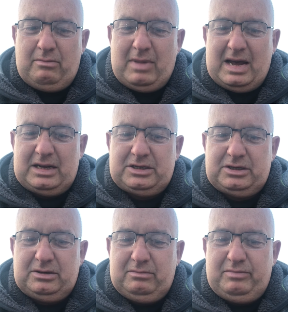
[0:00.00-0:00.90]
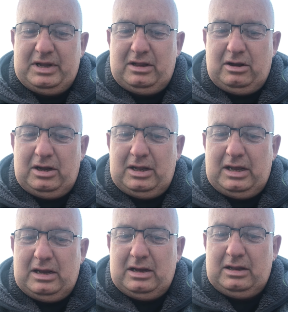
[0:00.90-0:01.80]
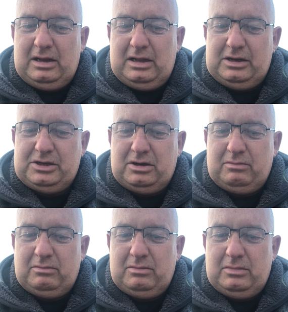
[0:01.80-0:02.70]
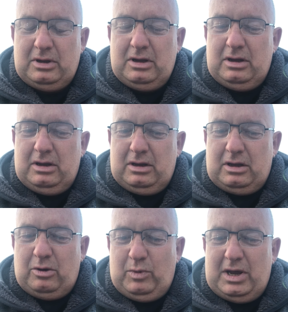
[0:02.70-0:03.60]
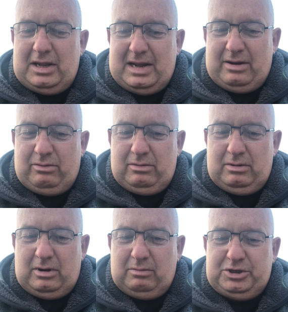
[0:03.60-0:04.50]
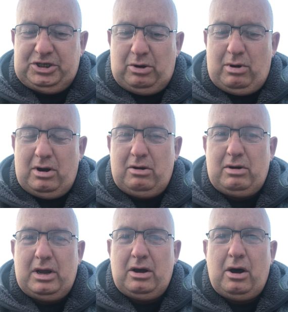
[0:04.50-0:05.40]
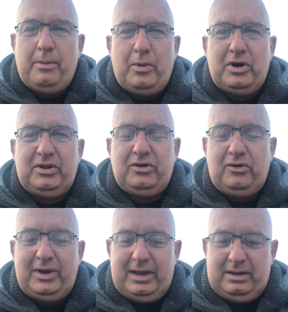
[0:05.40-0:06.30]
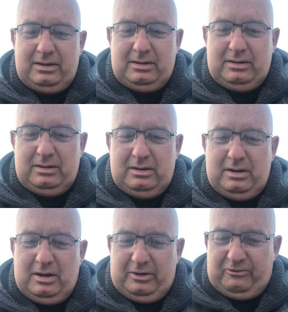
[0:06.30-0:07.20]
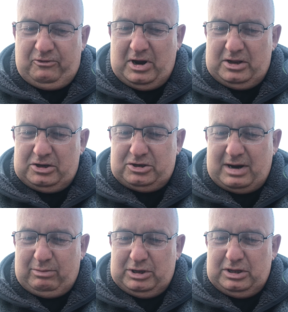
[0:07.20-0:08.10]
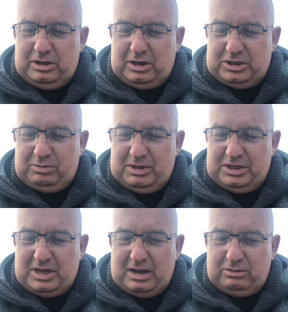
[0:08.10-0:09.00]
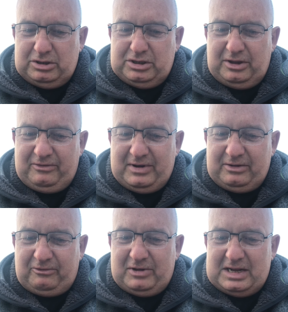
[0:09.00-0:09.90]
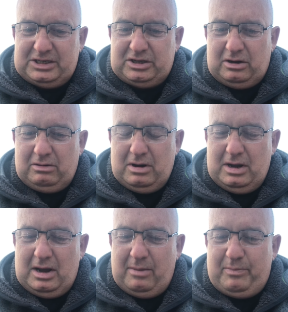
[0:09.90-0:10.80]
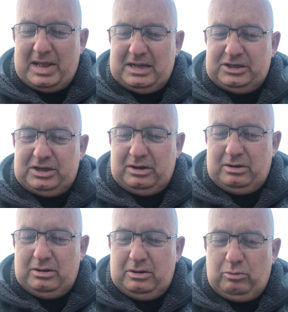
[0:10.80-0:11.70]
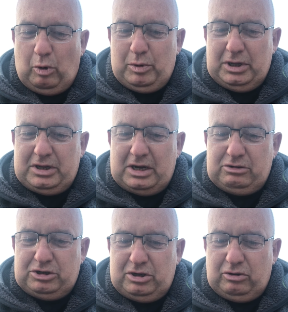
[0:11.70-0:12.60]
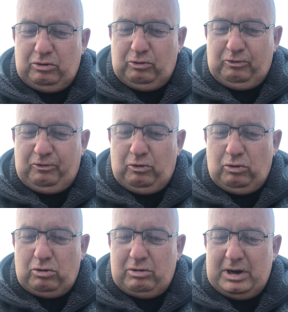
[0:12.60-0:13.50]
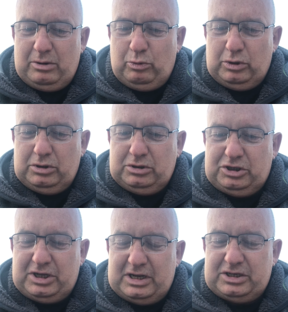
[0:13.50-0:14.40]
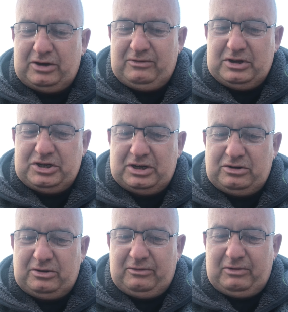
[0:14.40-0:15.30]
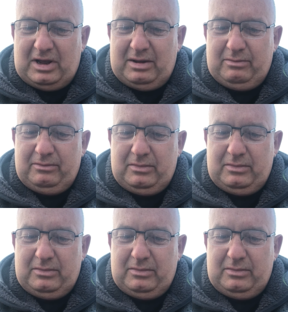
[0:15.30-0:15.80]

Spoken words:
Max bit lightly at Leela's arm. Can we eat now? I'm so hungry, I might die. Fred scrabbled in the dust with his nails until he found a flat stone and balanced it, wobbling dangerously on all 4 green wooden sticks over the centre of the flame.